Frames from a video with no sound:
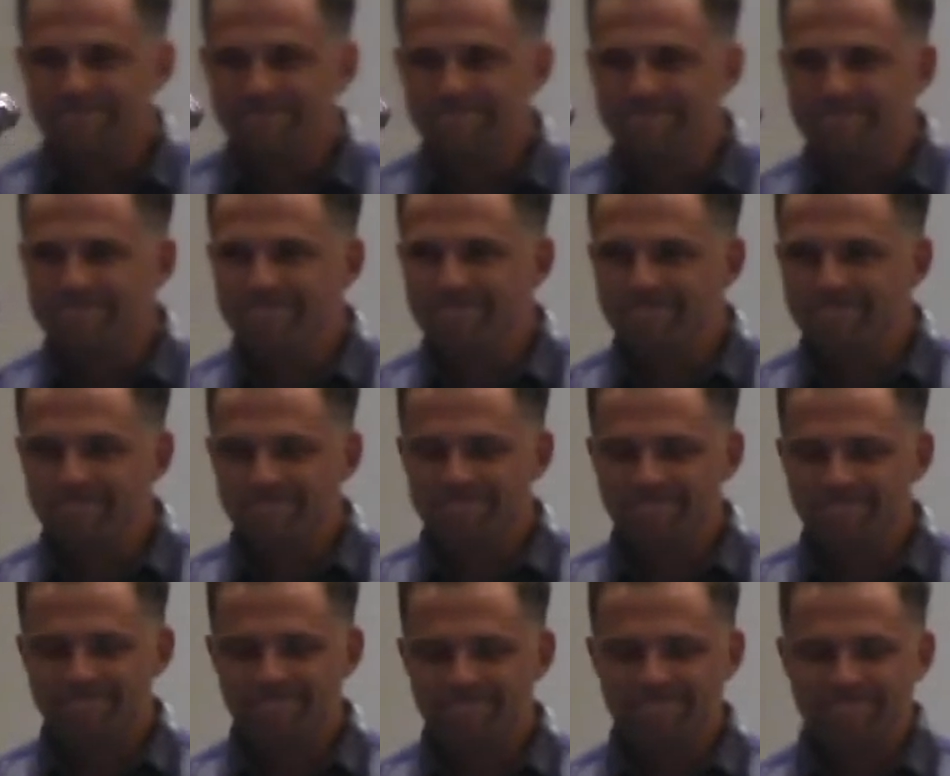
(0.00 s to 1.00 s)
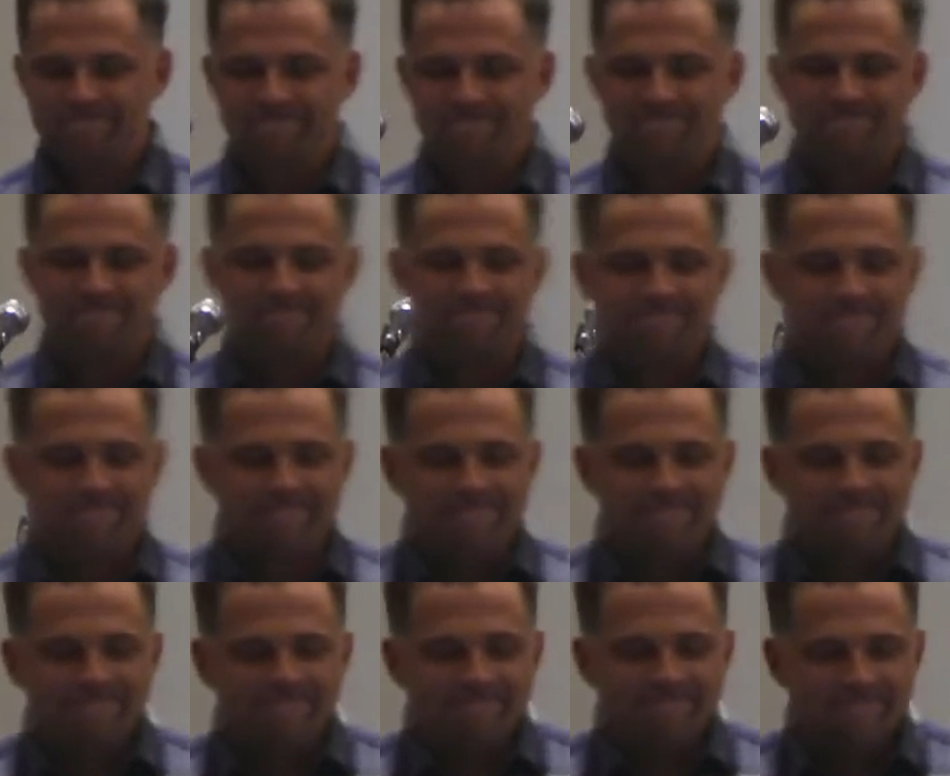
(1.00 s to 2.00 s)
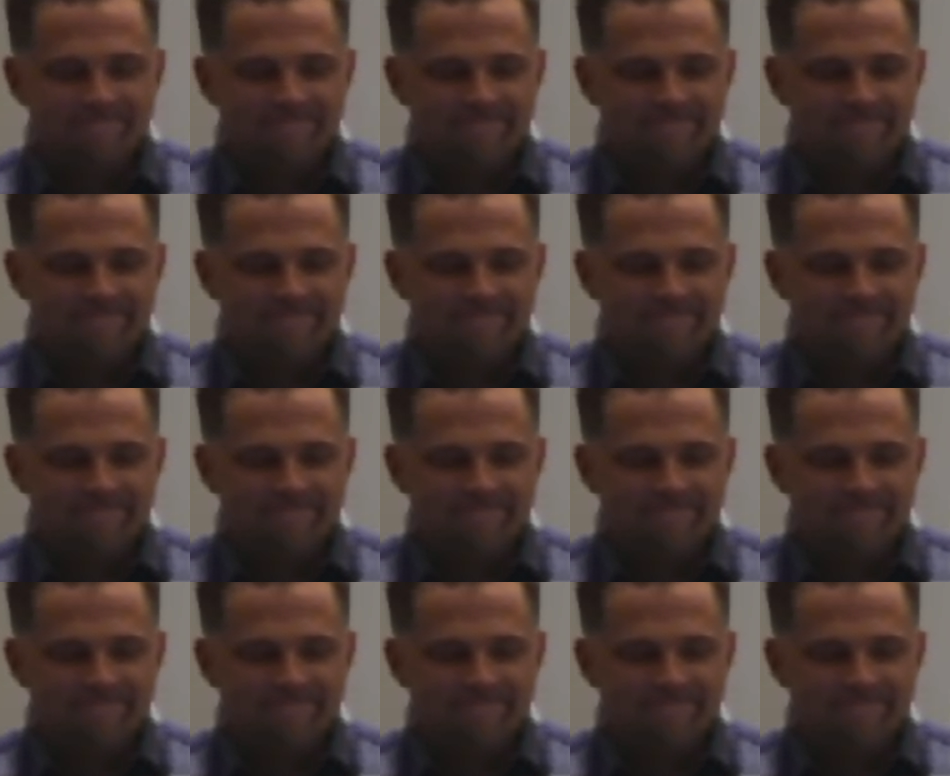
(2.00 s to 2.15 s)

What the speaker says: (silence)